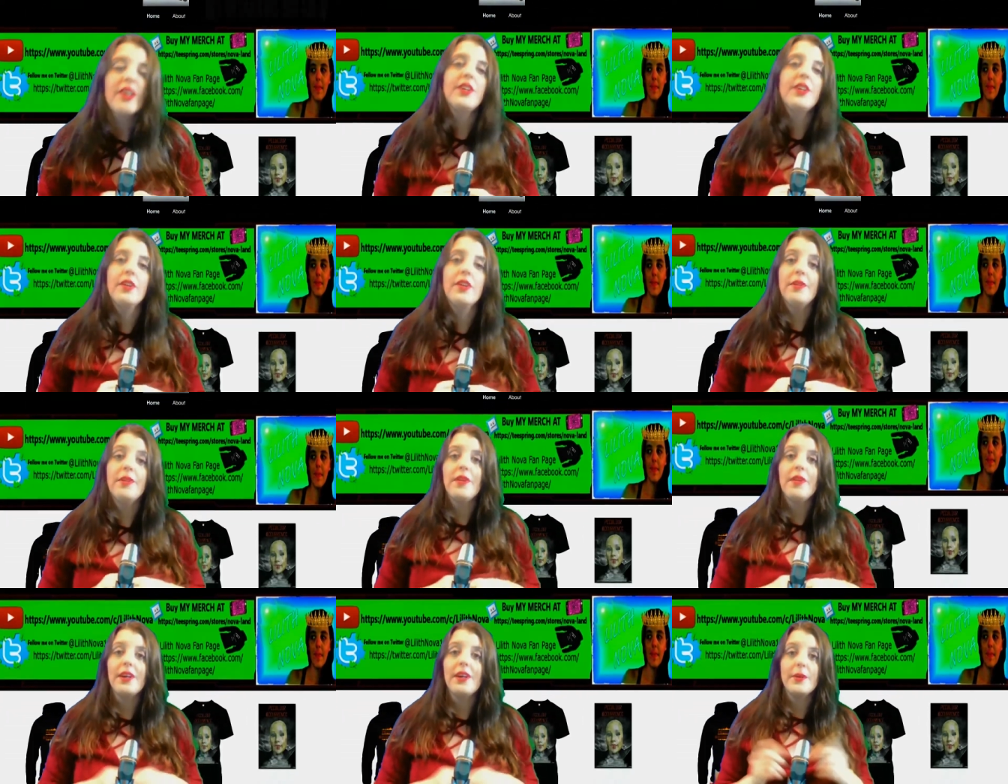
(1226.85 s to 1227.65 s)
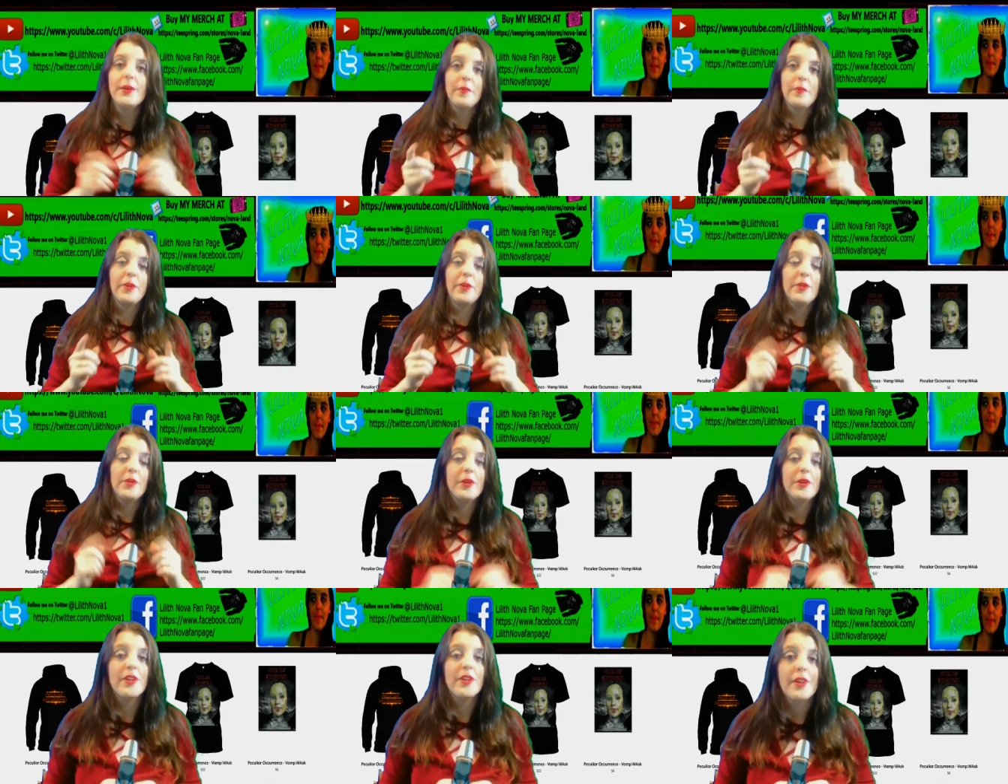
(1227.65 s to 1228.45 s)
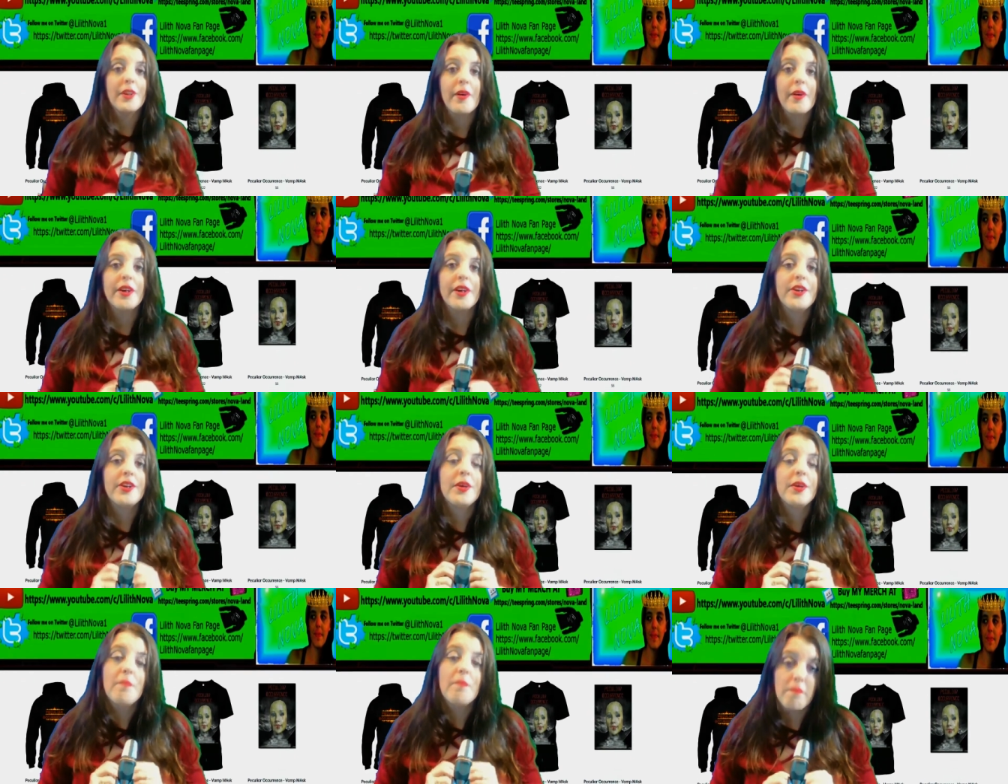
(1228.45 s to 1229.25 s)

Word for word: So if you'd like some Peculiar Occurrence